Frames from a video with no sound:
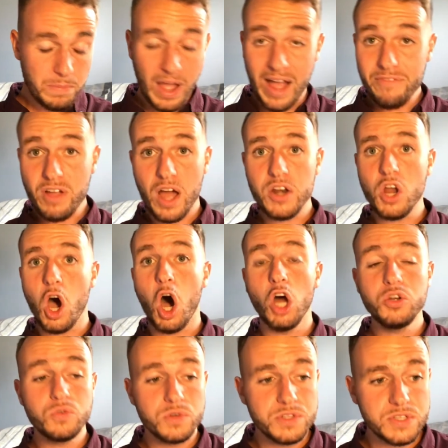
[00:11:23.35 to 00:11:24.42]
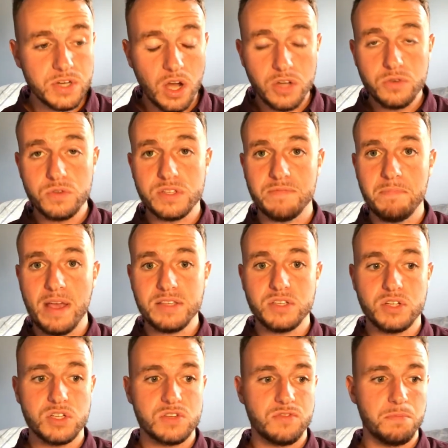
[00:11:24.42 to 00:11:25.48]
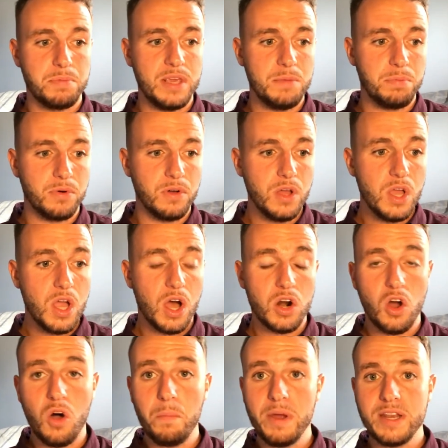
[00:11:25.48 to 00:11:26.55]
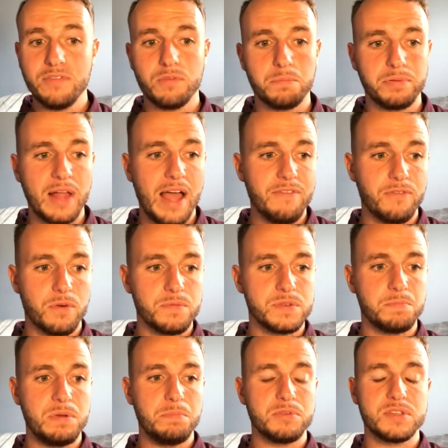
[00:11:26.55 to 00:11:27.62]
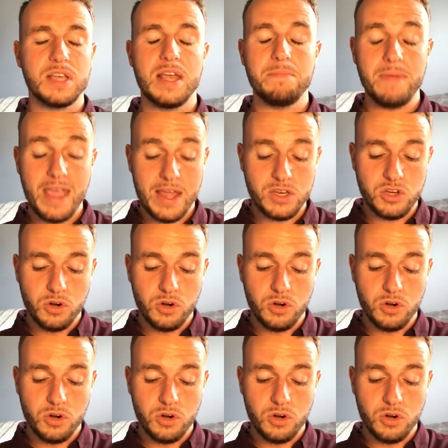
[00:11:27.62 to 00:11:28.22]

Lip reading: I've gotten hundreds and hundreds of messages from people on all my different platforms, people saying, man,